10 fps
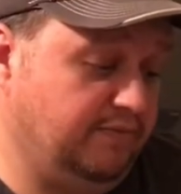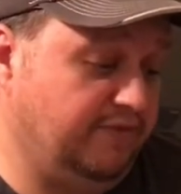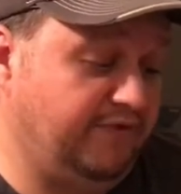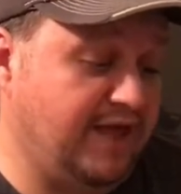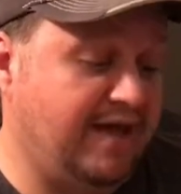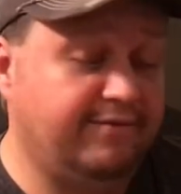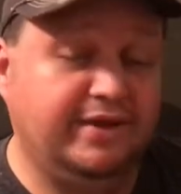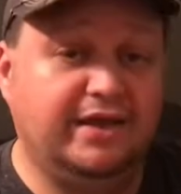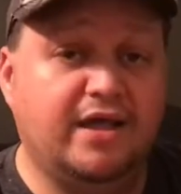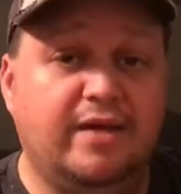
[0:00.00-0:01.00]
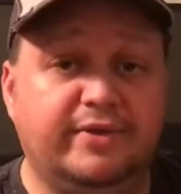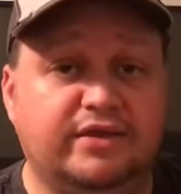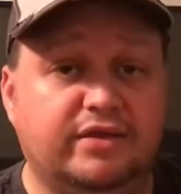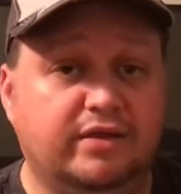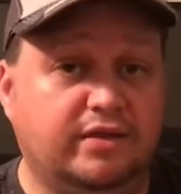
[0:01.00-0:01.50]
If you have any
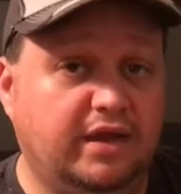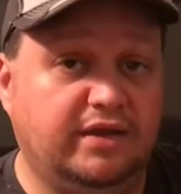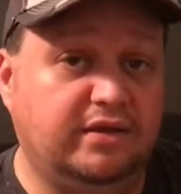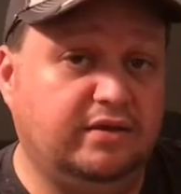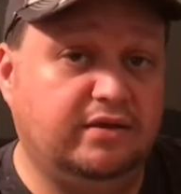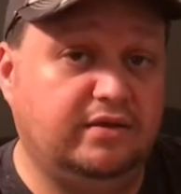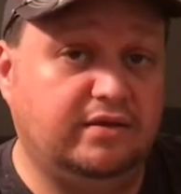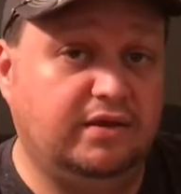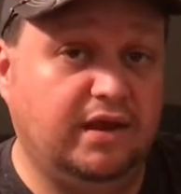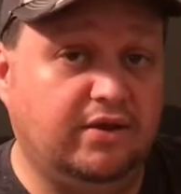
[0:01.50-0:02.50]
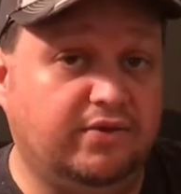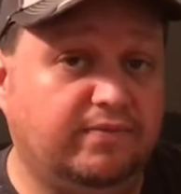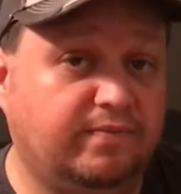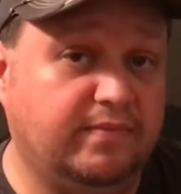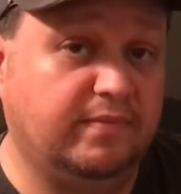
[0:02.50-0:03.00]
comments
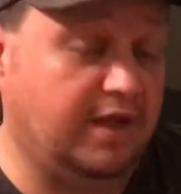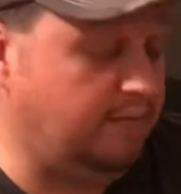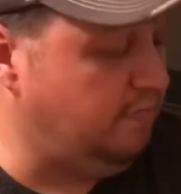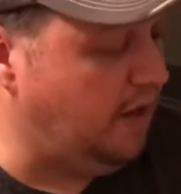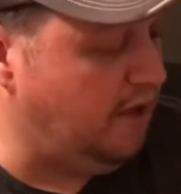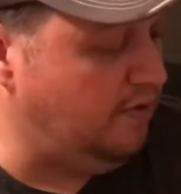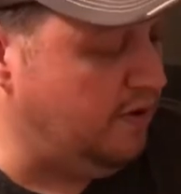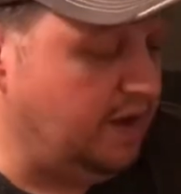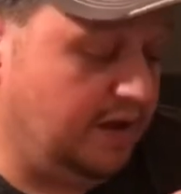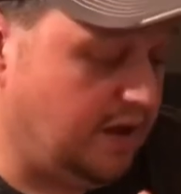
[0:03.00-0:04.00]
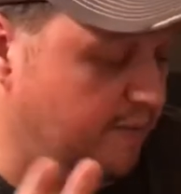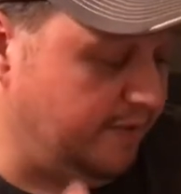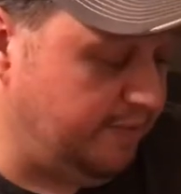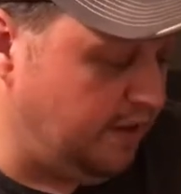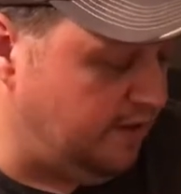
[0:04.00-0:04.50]
below,
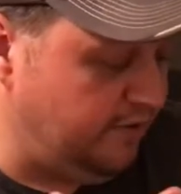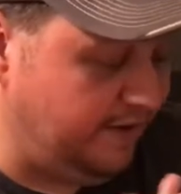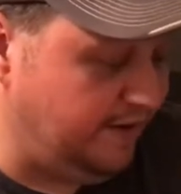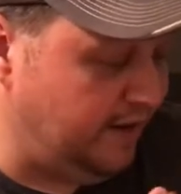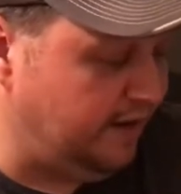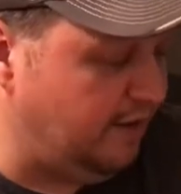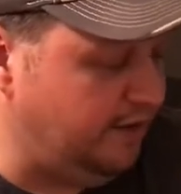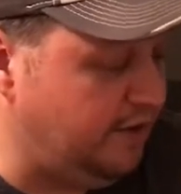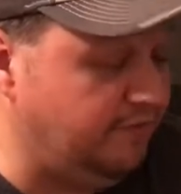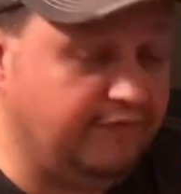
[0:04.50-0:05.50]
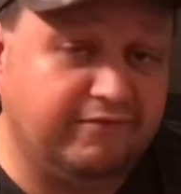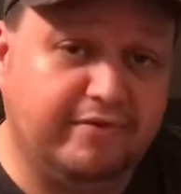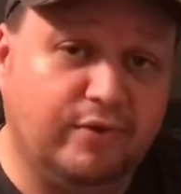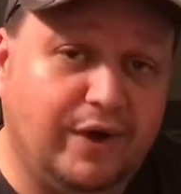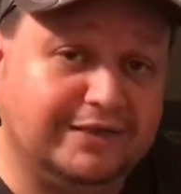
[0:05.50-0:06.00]
comment below and let me know if you've
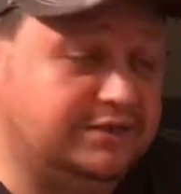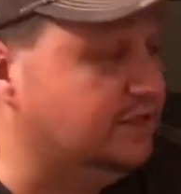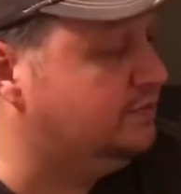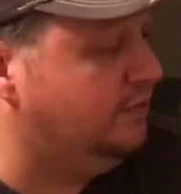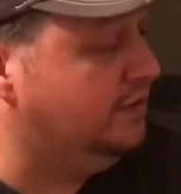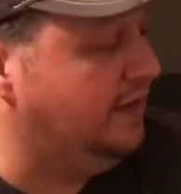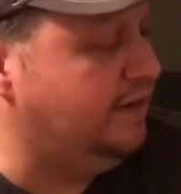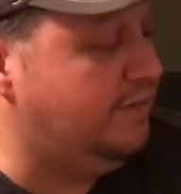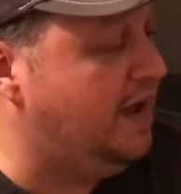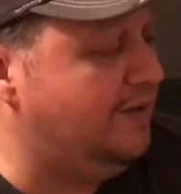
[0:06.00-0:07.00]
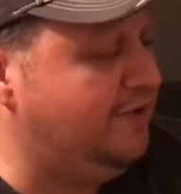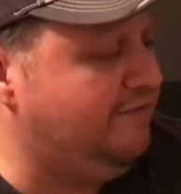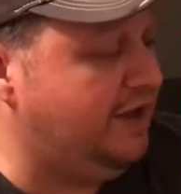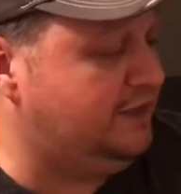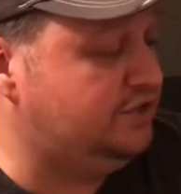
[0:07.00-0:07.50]
ever watched this one. Again, Miami
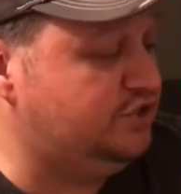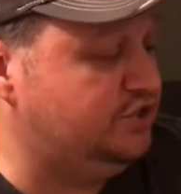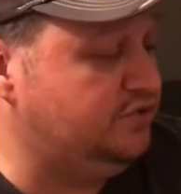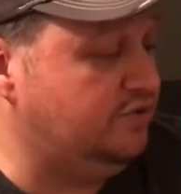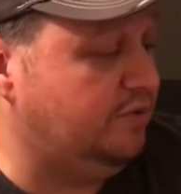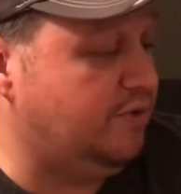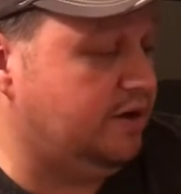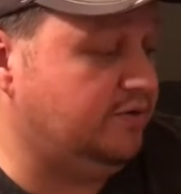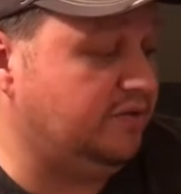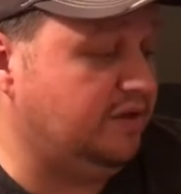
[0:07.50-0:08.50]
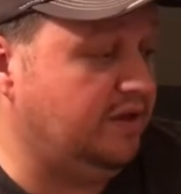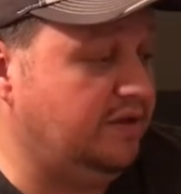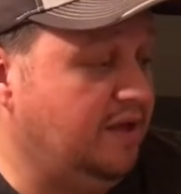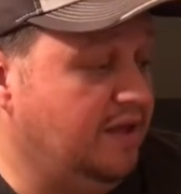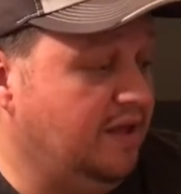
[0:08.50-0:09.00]
Vice 2, The Prodigal
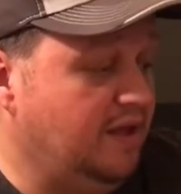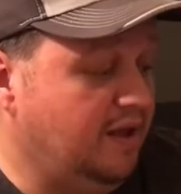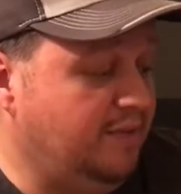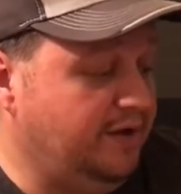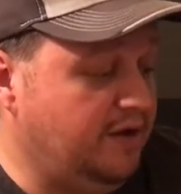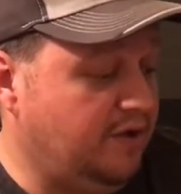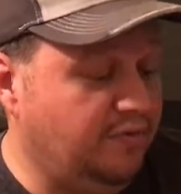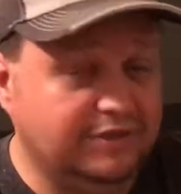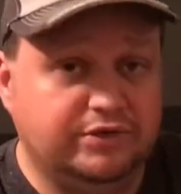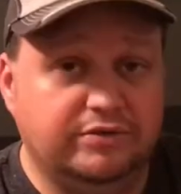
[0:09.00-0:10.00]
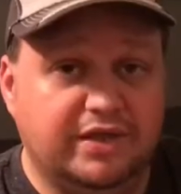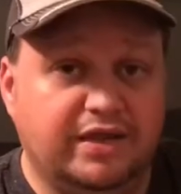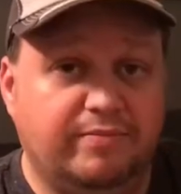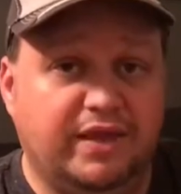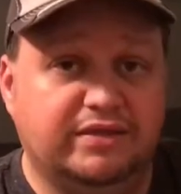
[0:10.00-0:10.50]
Son. Let me know what you
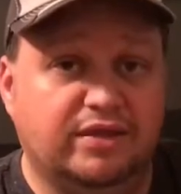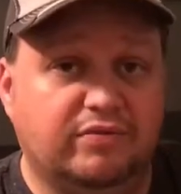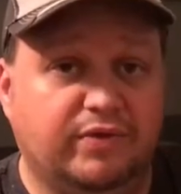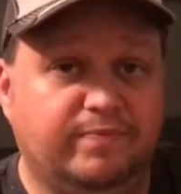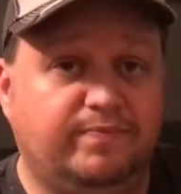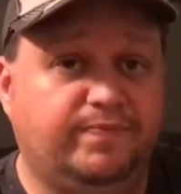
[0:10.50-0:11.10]
think about this one.